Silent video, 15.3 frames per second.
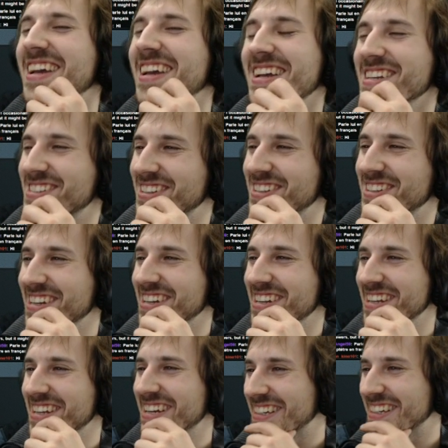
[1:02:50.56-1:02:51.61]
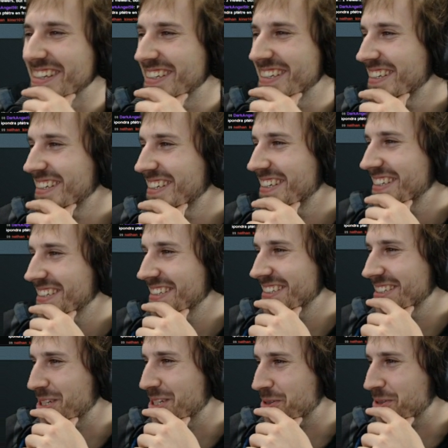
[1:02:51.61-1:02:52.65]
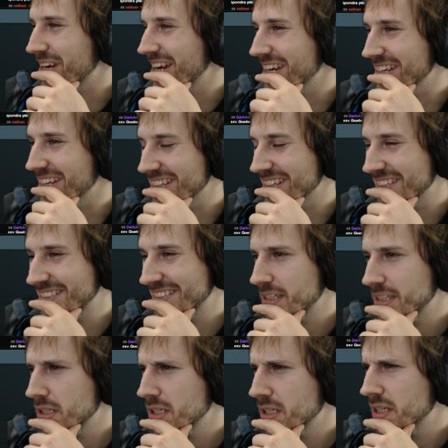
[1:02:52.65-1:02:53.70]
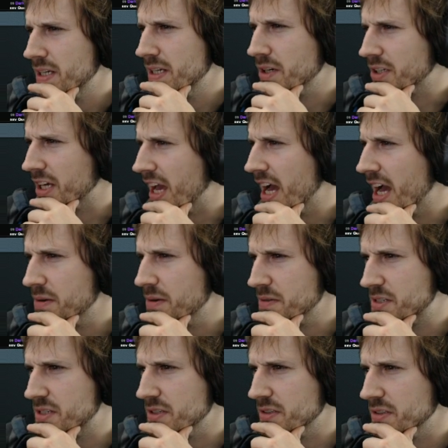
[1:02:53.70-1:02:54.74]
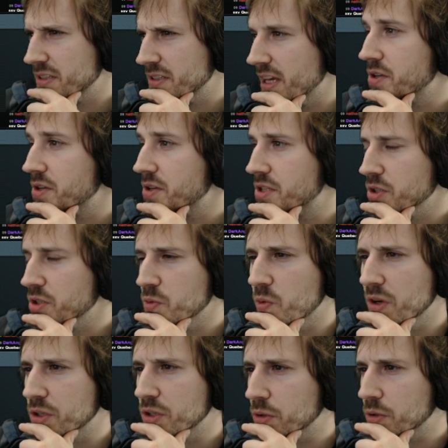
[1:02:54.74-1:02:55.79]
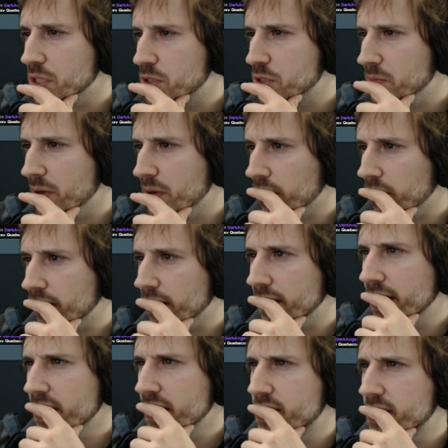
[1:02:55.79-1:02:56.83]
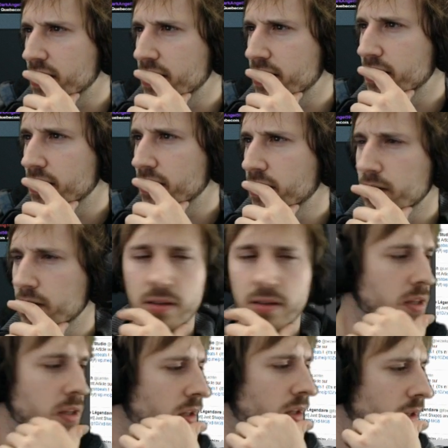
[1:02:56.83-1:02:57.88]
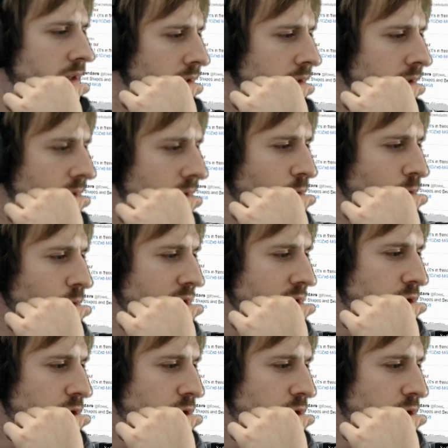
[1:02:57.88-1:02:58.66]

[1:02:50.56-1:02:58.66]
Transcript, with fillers: standing! You tried! Okay, Austin, yeah, Austin, you wanted to crystal black. Okay, Gixon, who was